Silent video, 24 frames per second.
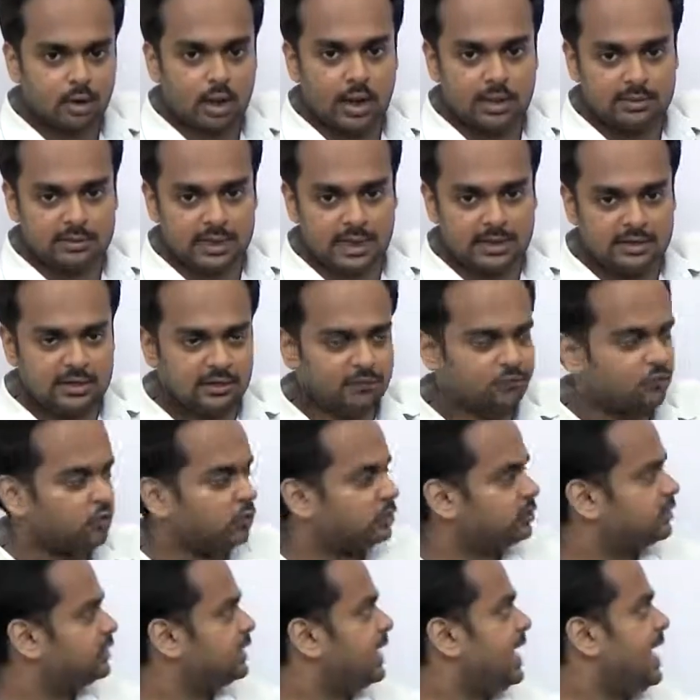And that
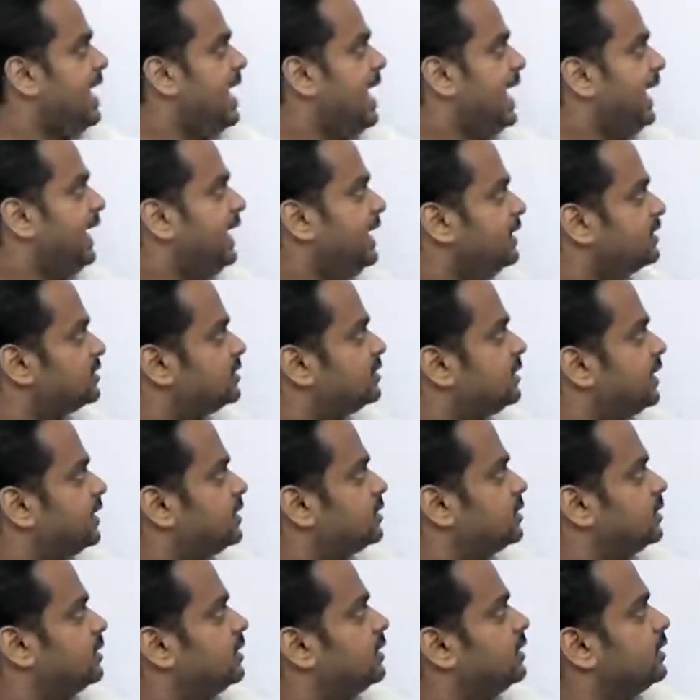difference is
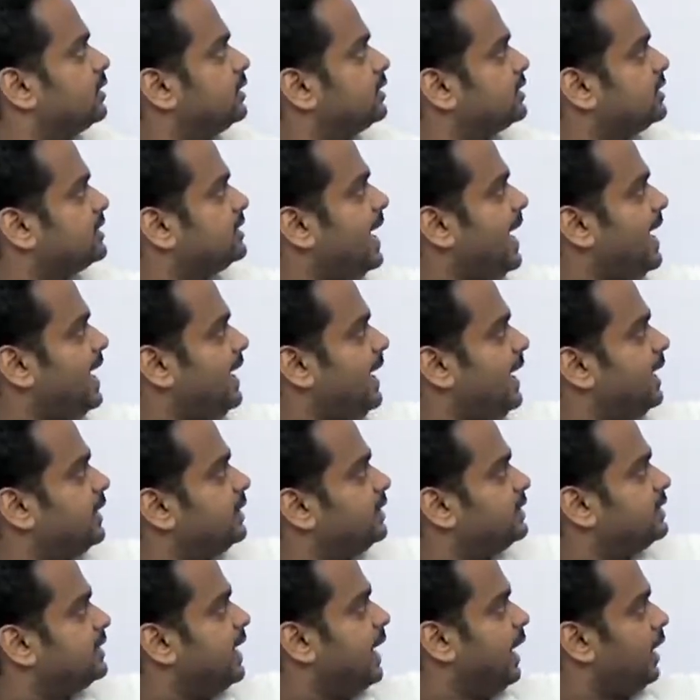that say
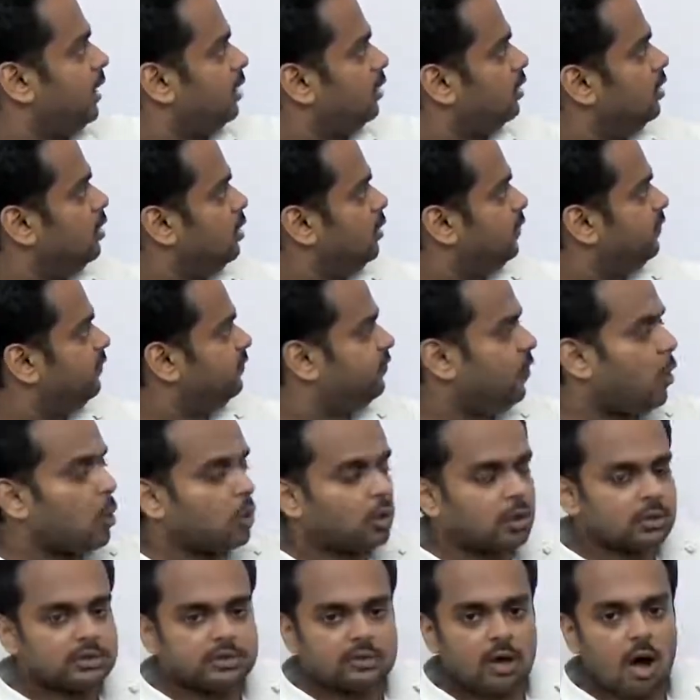and tell
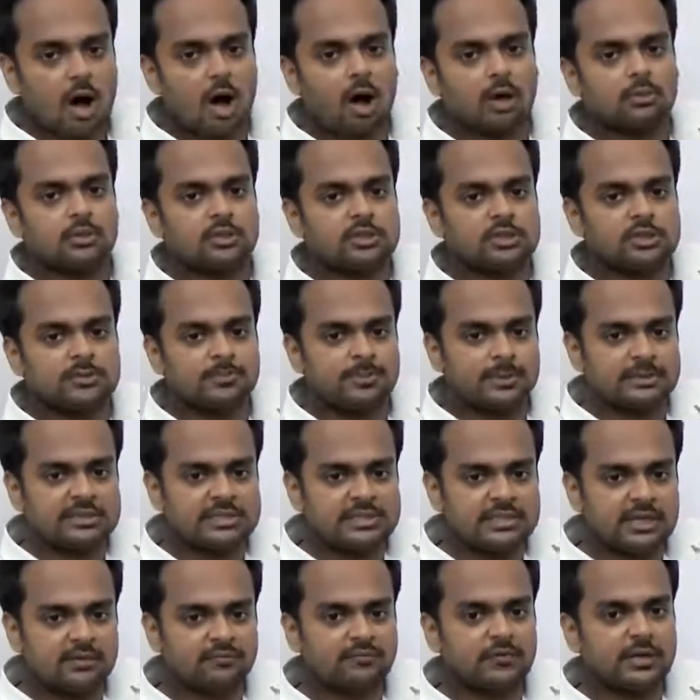focus on the
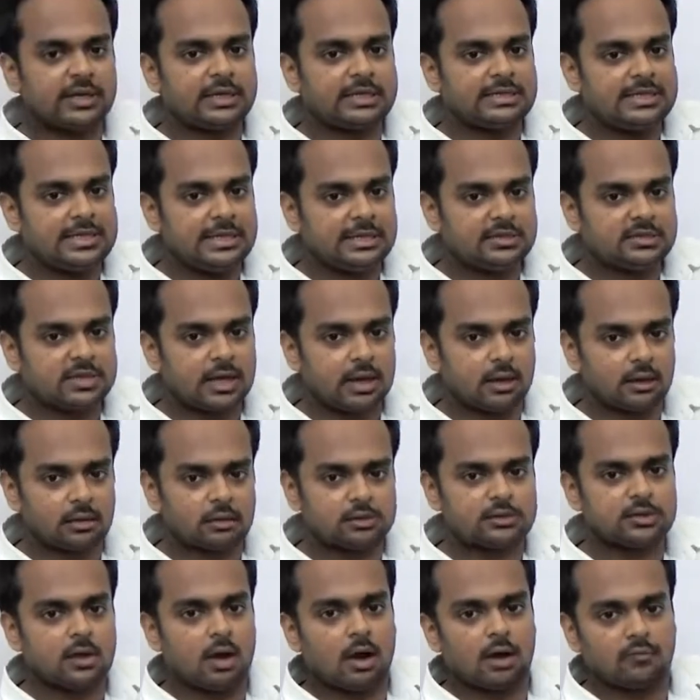specific
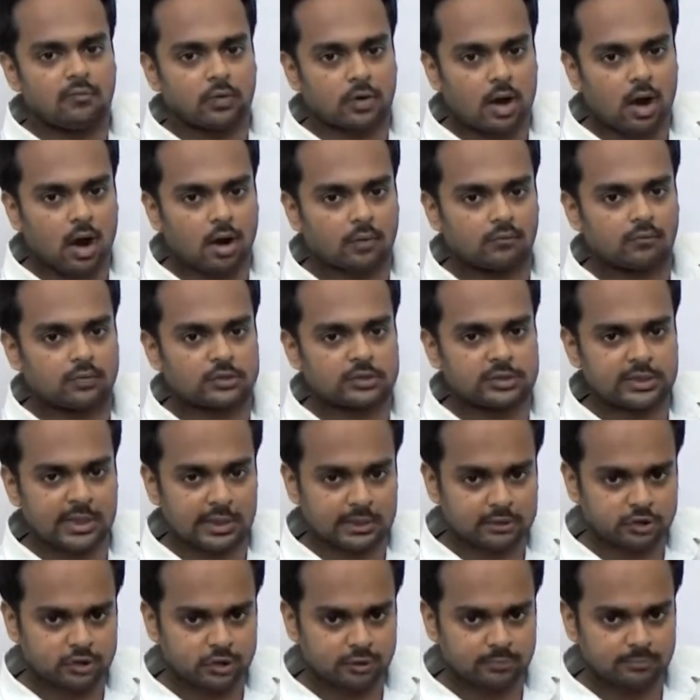details of a
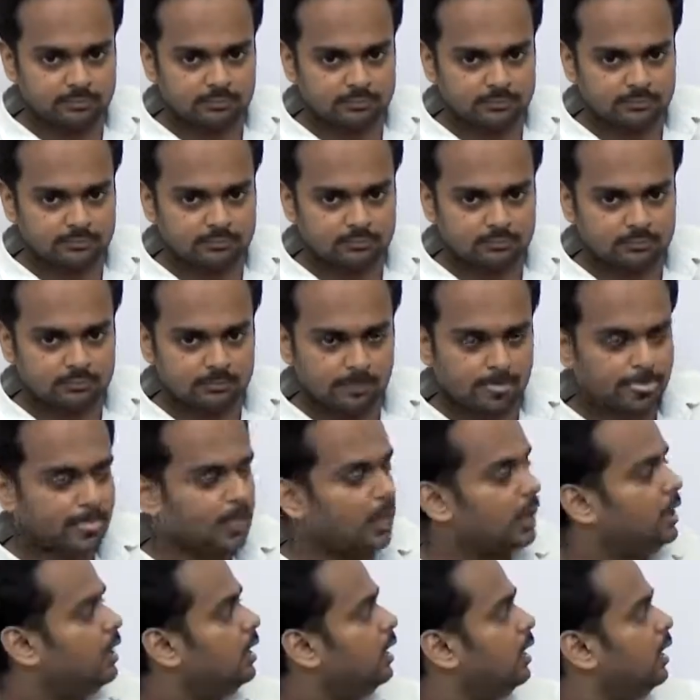conversation.
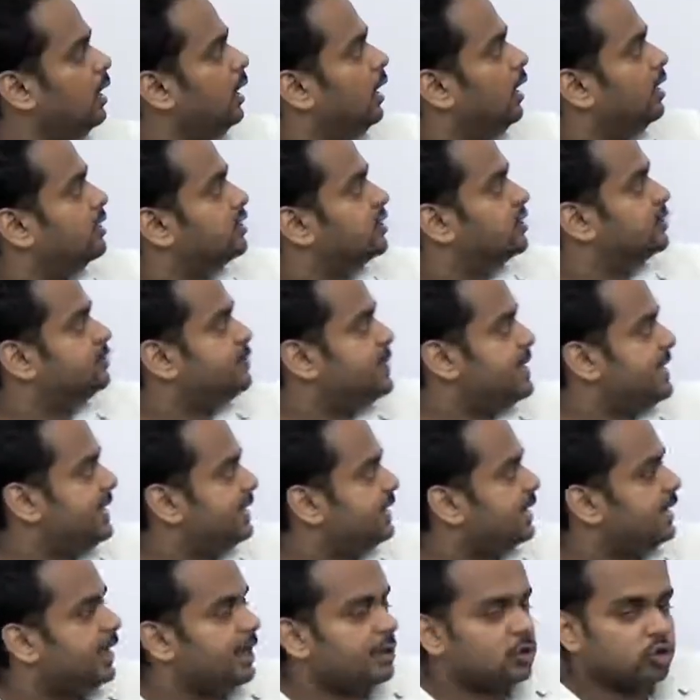
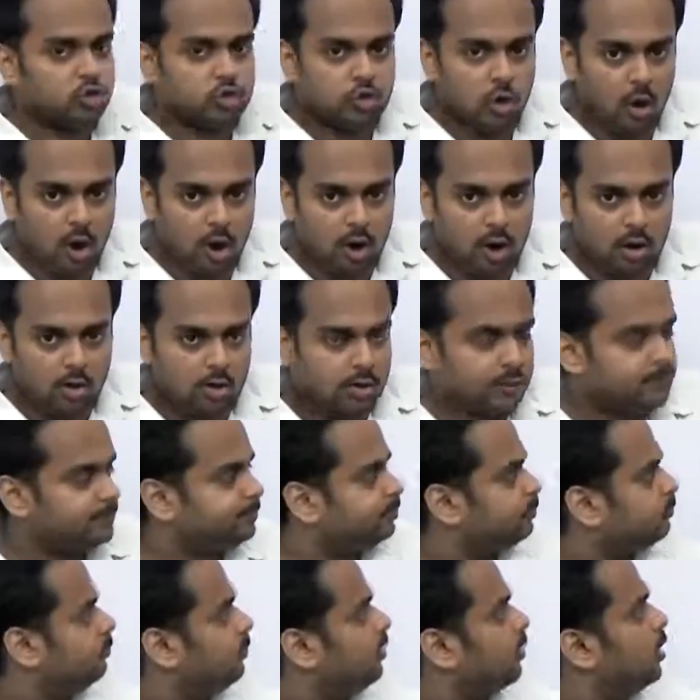Speak and talk
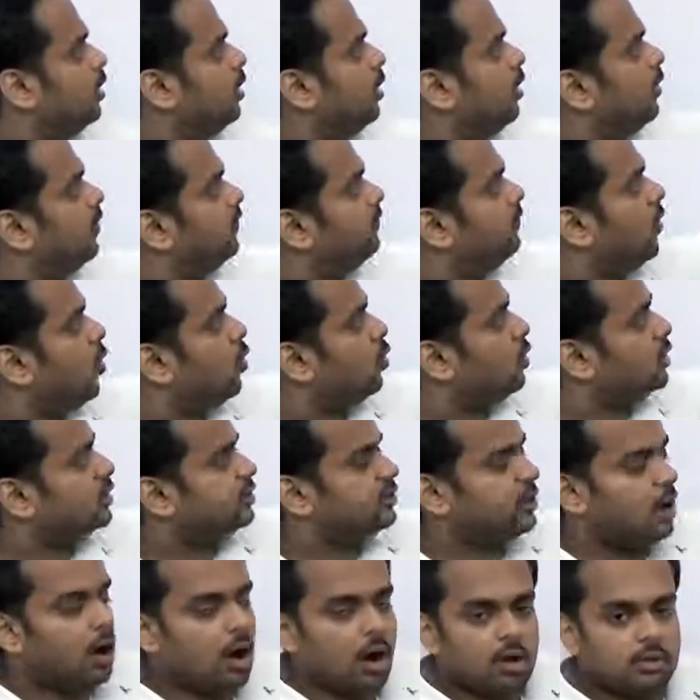
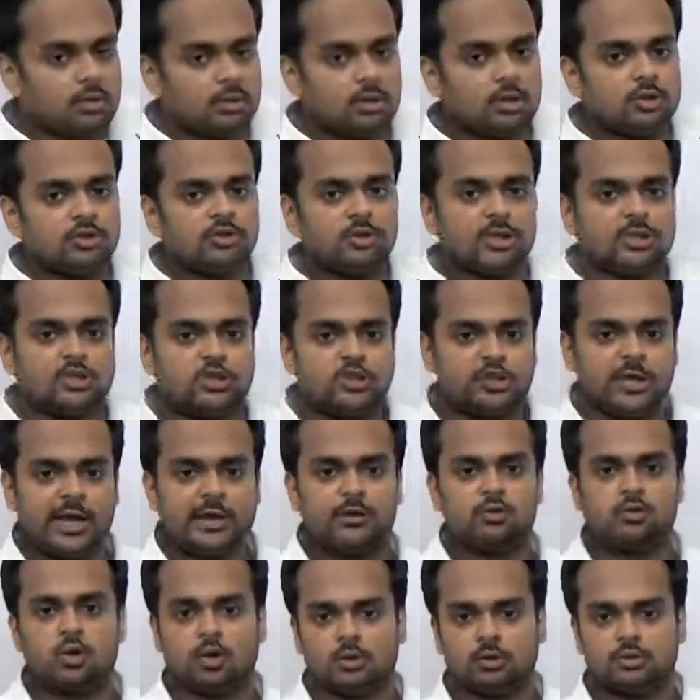focus on the
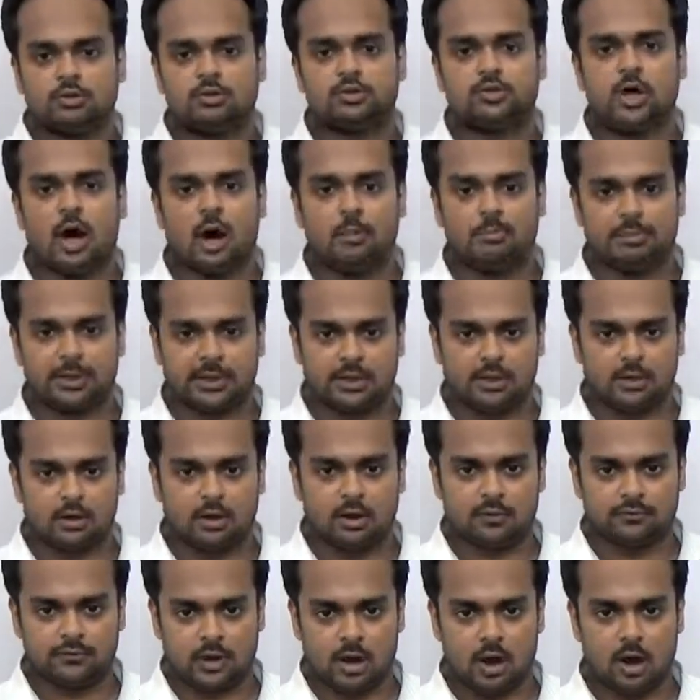general topic
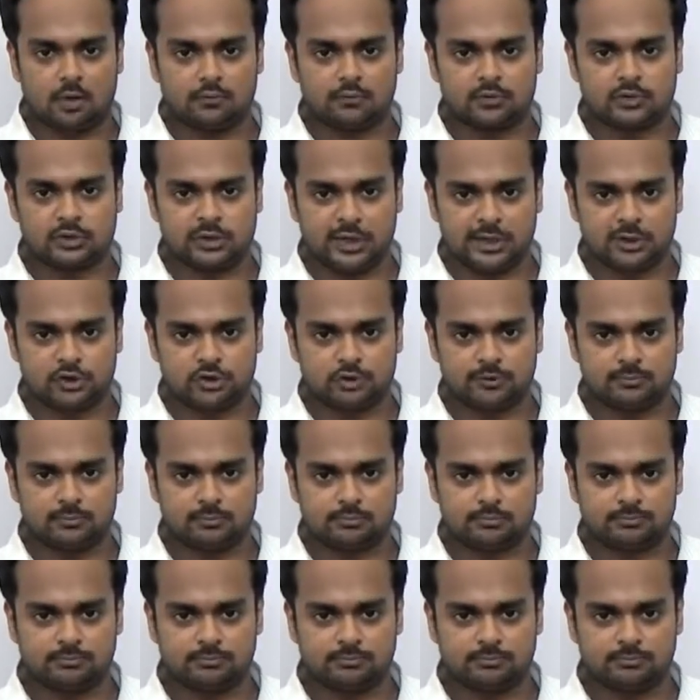of the conversation.